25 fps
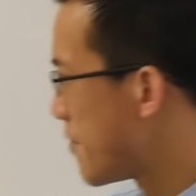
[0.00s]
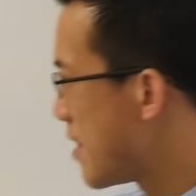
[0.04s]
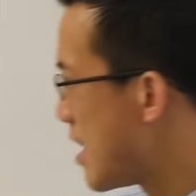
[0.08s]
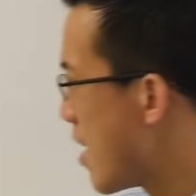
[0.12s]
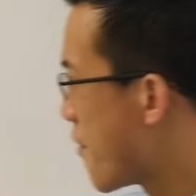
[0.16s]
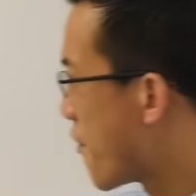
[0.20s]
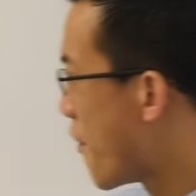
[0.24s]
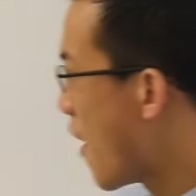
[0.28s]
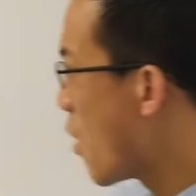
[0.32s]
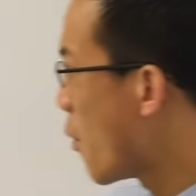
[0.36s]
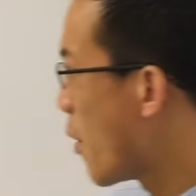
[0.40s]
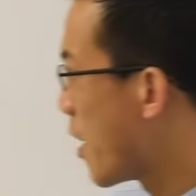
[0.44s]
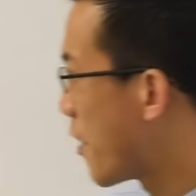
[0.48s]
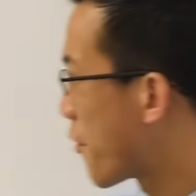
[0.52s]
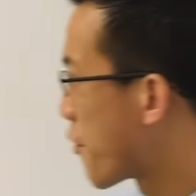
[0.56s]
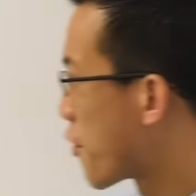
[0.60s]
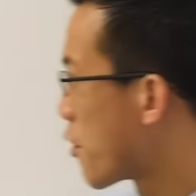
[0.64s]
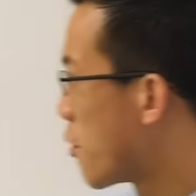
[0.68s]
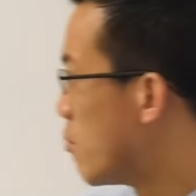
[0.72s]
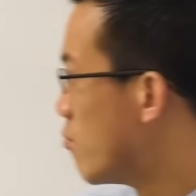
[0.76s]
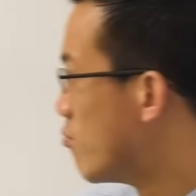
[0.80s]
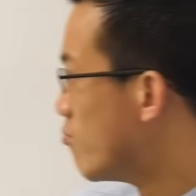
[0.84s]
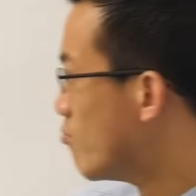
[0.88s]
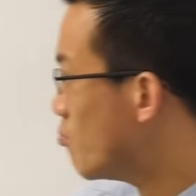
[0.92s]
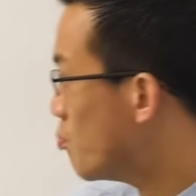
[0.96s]
if I went
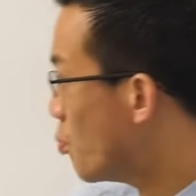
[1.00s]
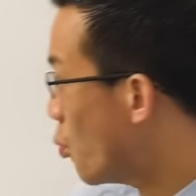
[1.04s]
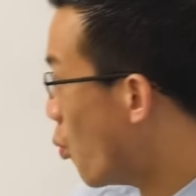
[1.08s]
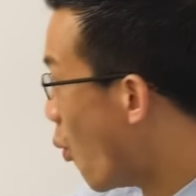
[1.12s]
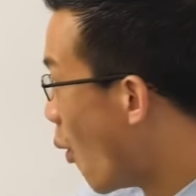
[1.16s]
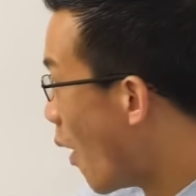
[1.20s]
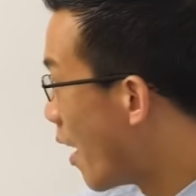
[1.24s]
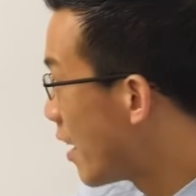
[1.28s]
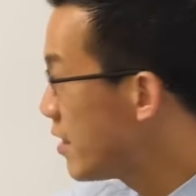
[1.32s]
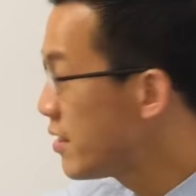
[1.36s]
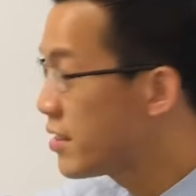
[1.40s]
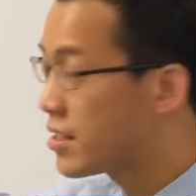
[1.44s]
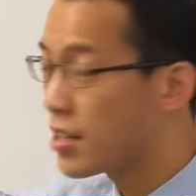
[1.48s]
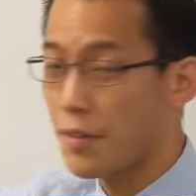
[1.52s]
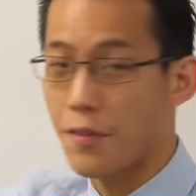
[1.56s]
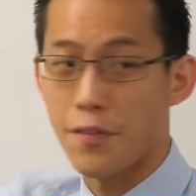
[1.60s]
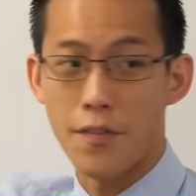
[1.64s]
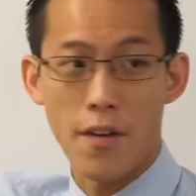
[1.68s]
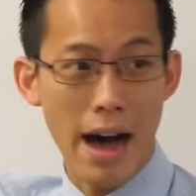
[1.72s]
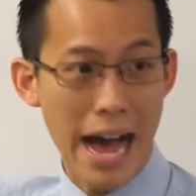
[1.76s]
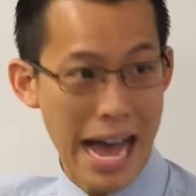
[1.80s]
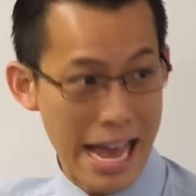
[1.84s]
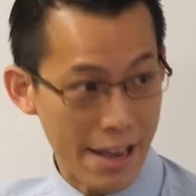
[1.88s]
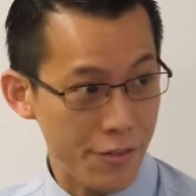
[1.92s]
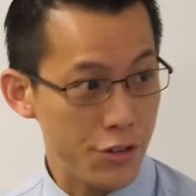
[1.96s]
from 1 to
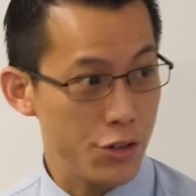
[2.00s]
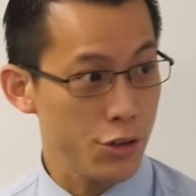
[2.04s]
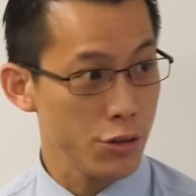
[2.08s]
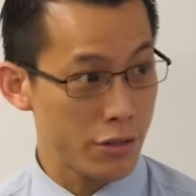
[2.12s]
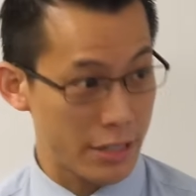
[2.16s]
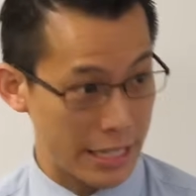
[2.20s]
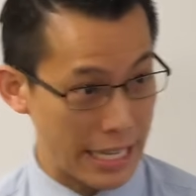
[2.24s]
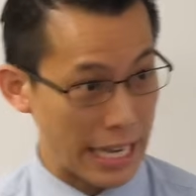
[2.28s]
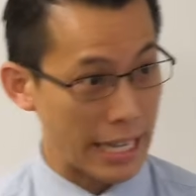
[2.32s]
5, you'd